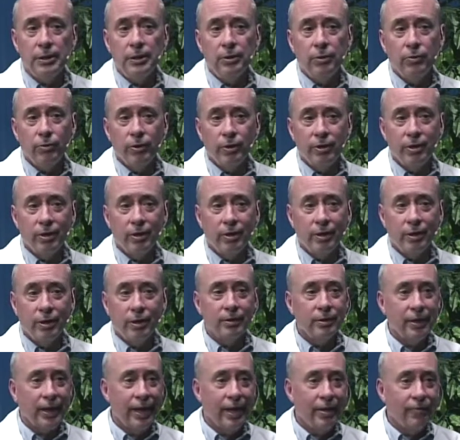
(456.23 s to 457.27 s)
within a
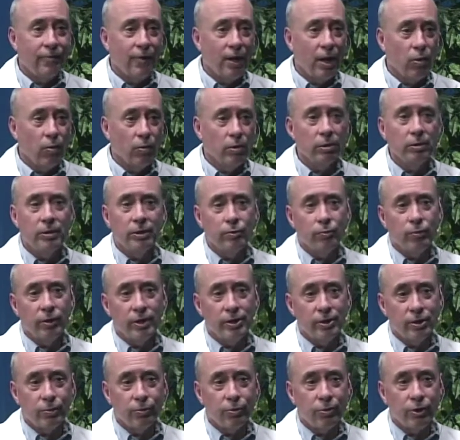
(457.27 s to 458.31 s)
half hour can
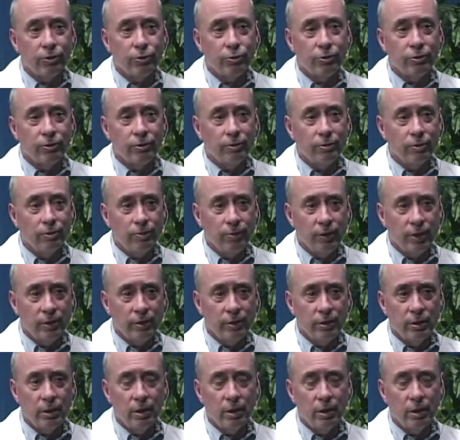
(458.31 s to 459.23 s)
raise the pressure a little bit.